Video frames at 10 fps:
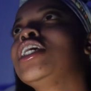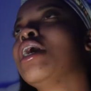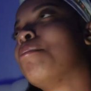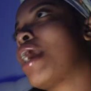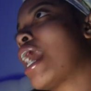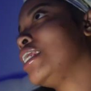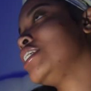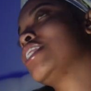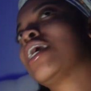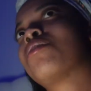
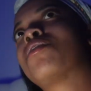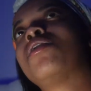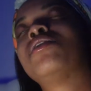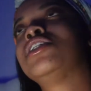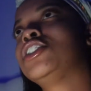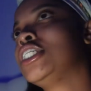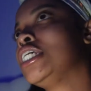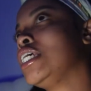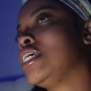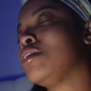embodies that role and
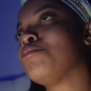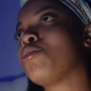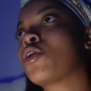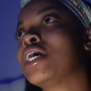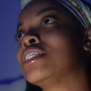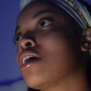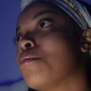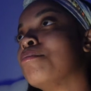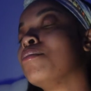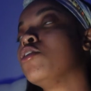she creates a
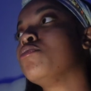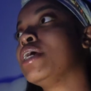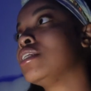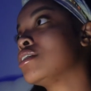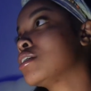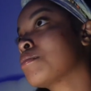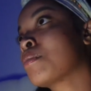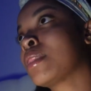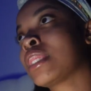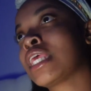movement.
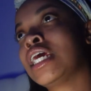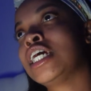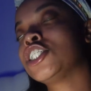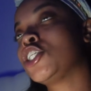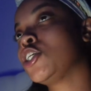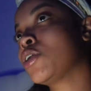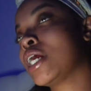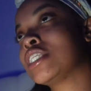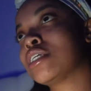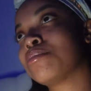She
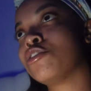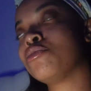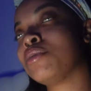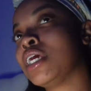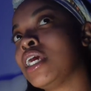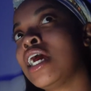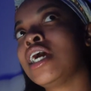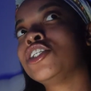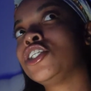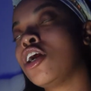
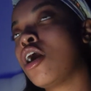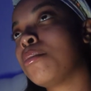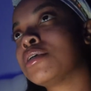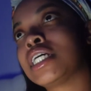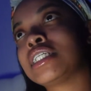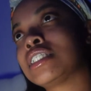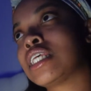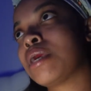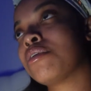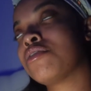almost has the
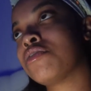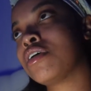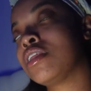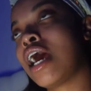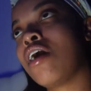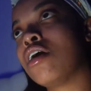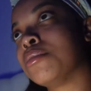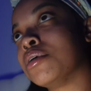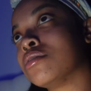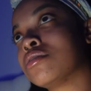same,
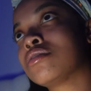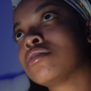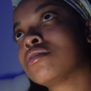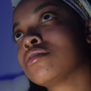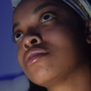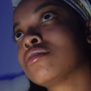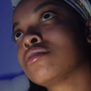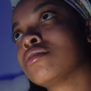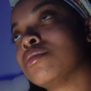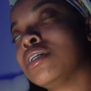
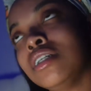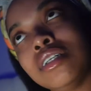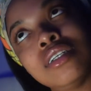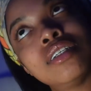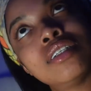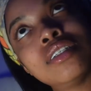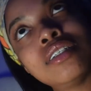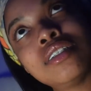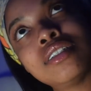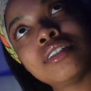
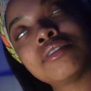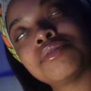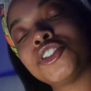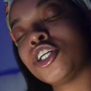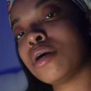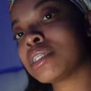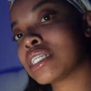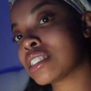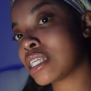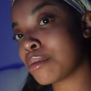she almost
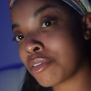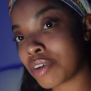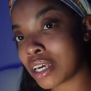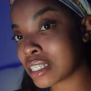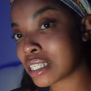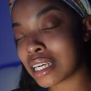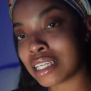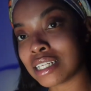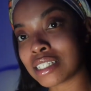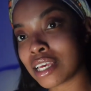has the same effect as like
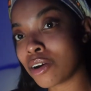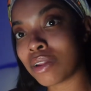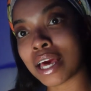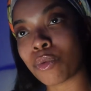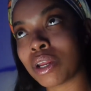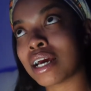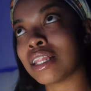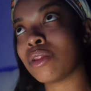Denzel. Like when